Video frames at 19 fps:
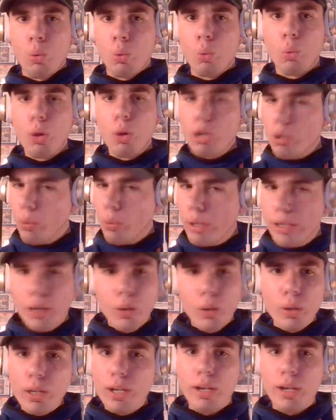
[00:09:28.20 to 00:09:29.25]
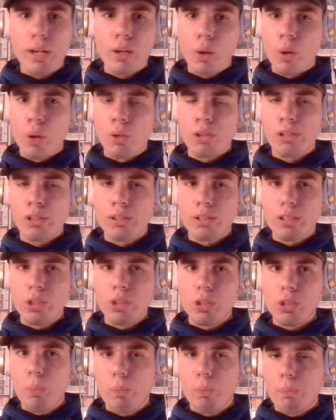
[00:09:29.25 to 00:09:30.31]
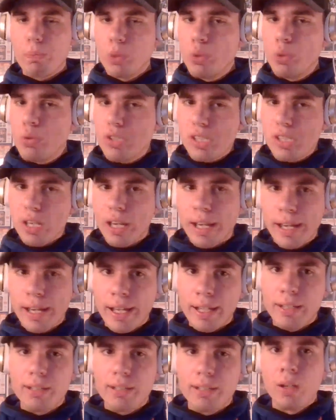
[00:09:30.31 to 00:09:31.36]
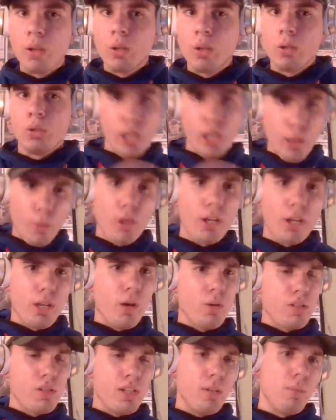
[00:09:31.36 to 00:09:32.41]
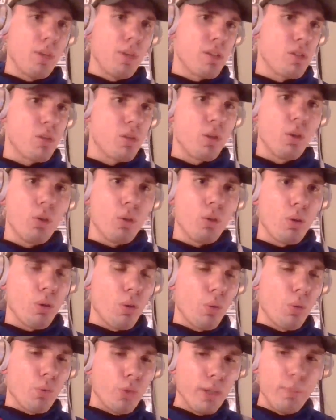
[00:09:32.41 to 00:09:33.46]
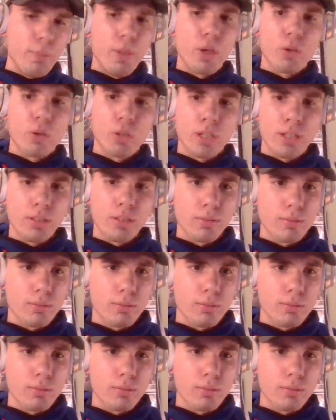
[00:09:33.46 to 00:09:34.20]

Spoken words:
what are we doing here, Golden? You said you don't want to go to a team that's rebuilding.